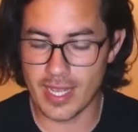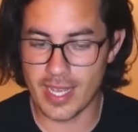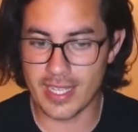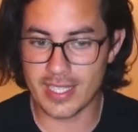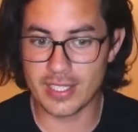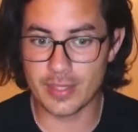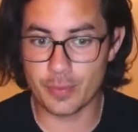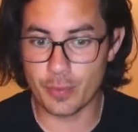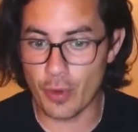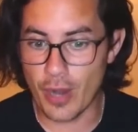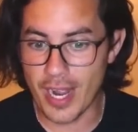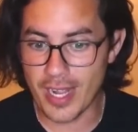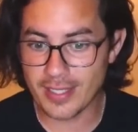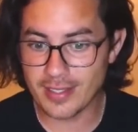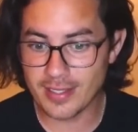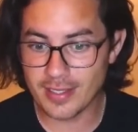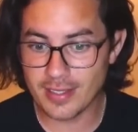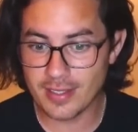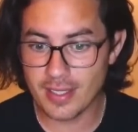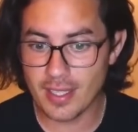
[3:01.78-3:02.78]

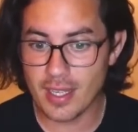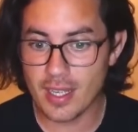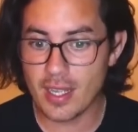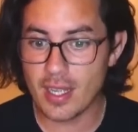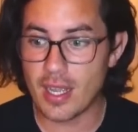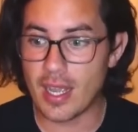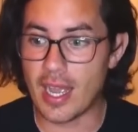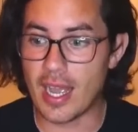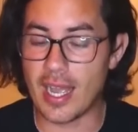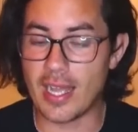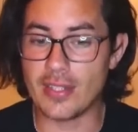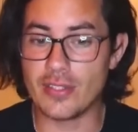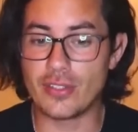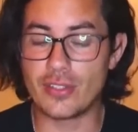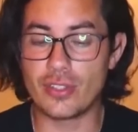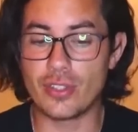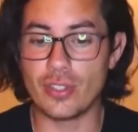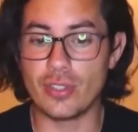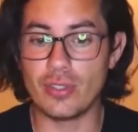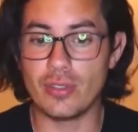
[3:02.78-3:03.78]
express
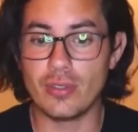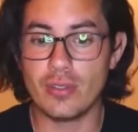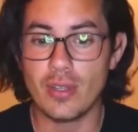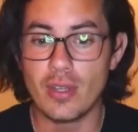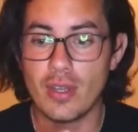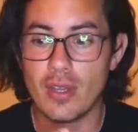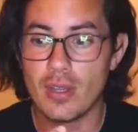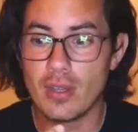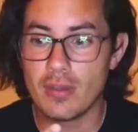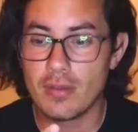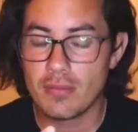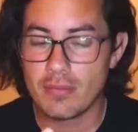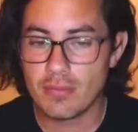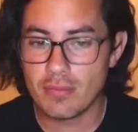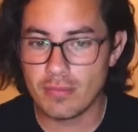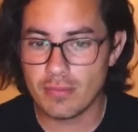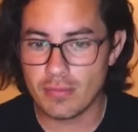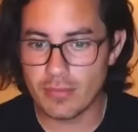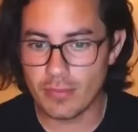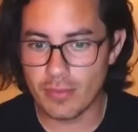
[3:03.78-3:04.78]
and to
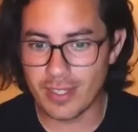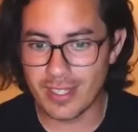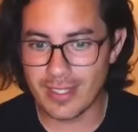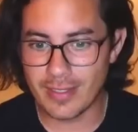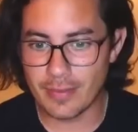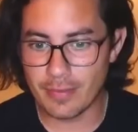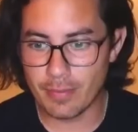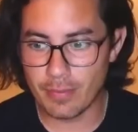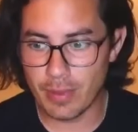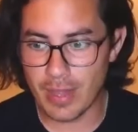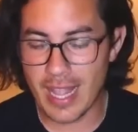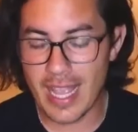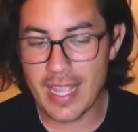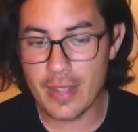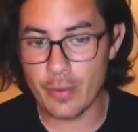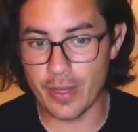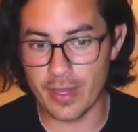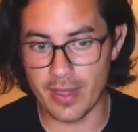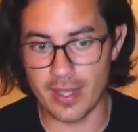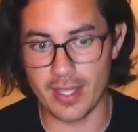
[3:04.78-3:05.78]

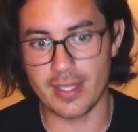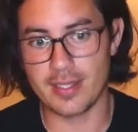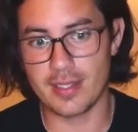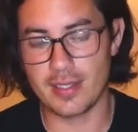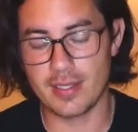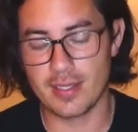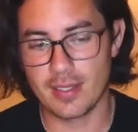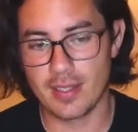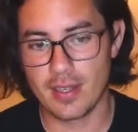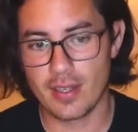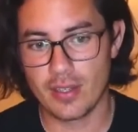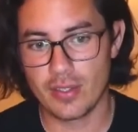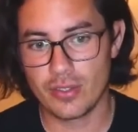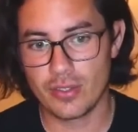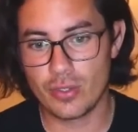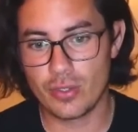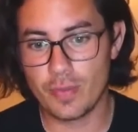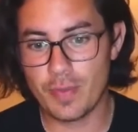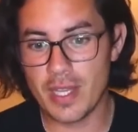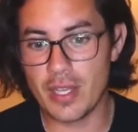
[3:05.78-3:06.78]
play with it,
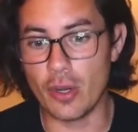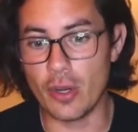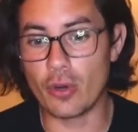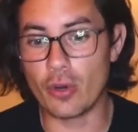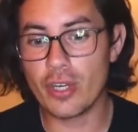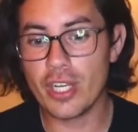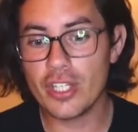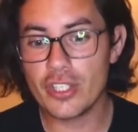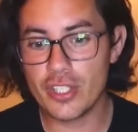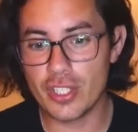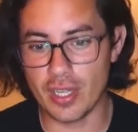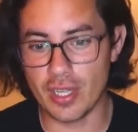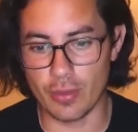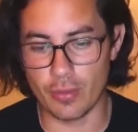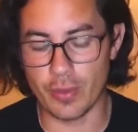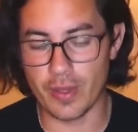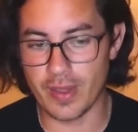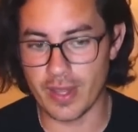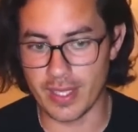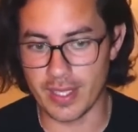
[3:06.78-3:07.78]
to be
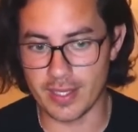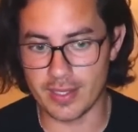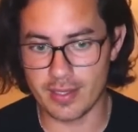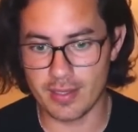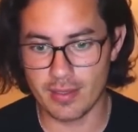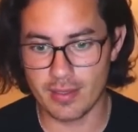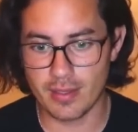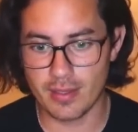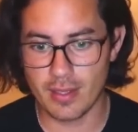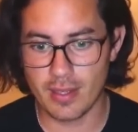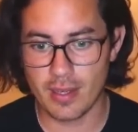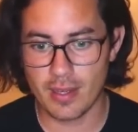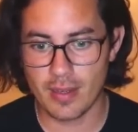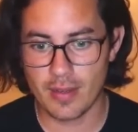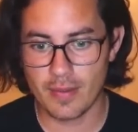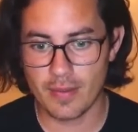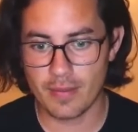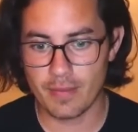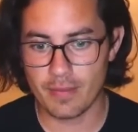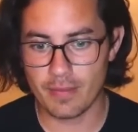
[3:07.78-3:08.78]
original with it.
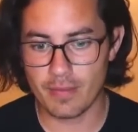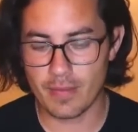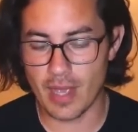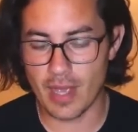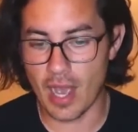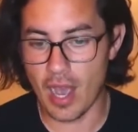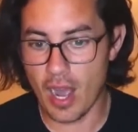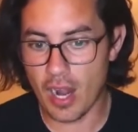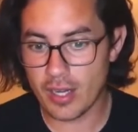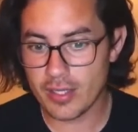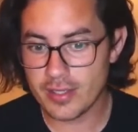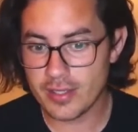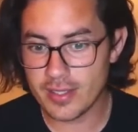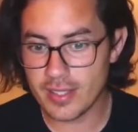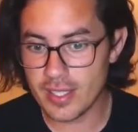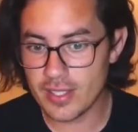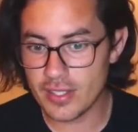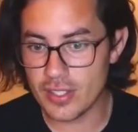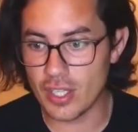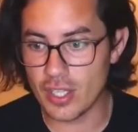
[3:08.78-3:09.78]

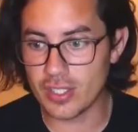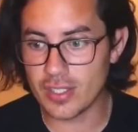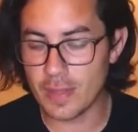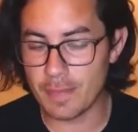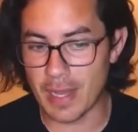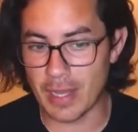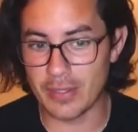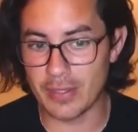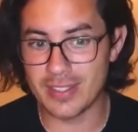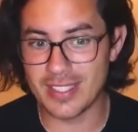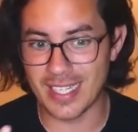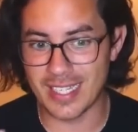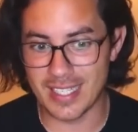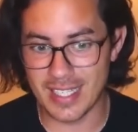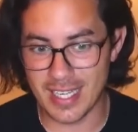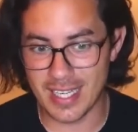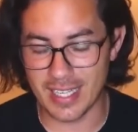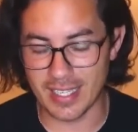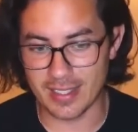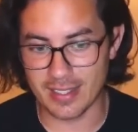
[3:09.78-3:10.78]
Arts is not about
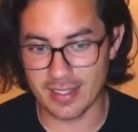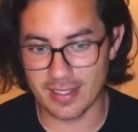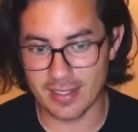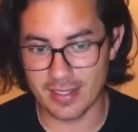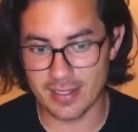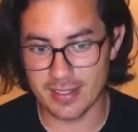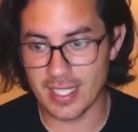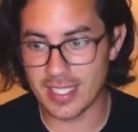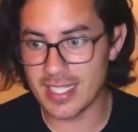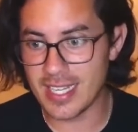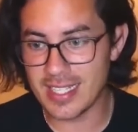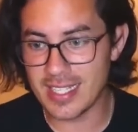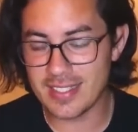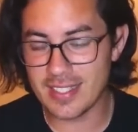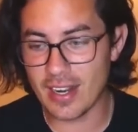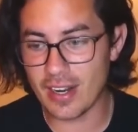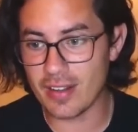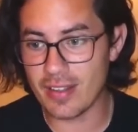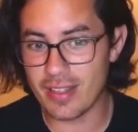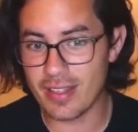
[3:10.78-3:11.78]
technique.
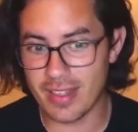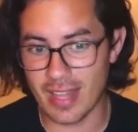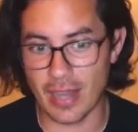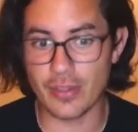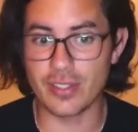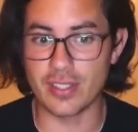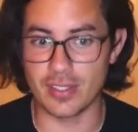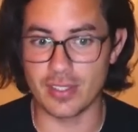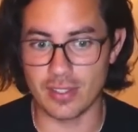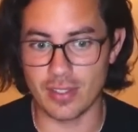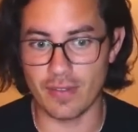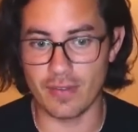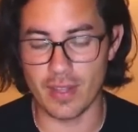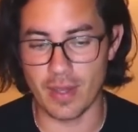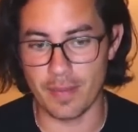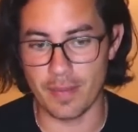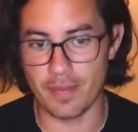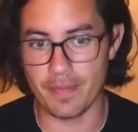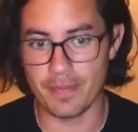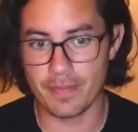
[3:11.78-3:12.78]
Techniques are thousands
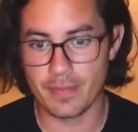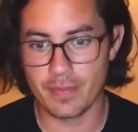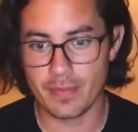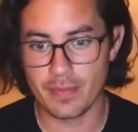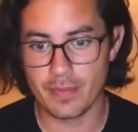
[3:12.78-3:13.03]
of them.